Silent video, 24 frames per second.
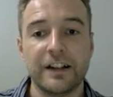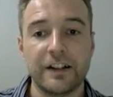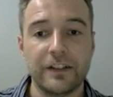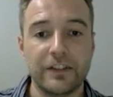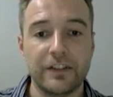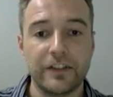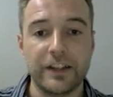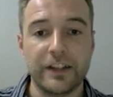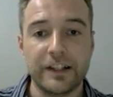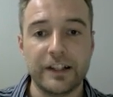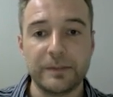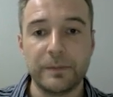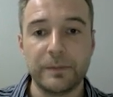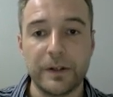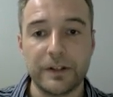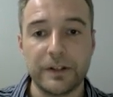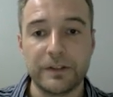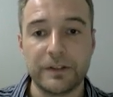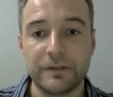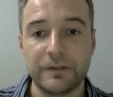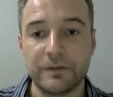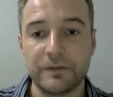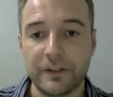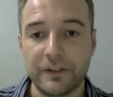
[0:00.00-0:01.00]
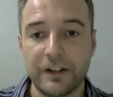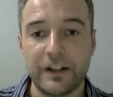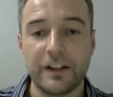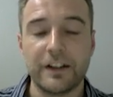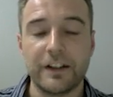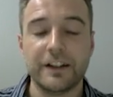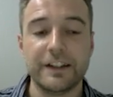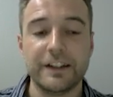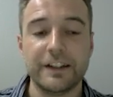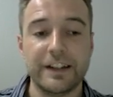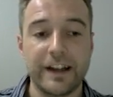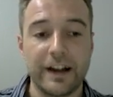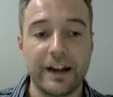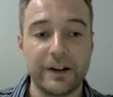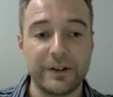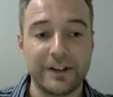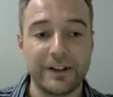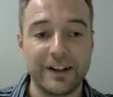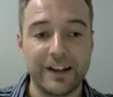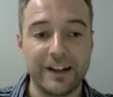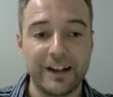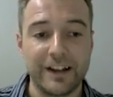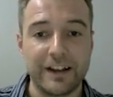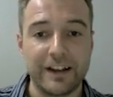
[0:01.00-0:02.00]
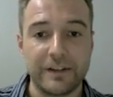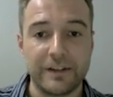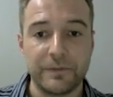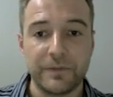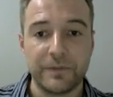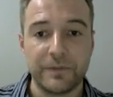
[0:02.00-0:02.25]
this button down here.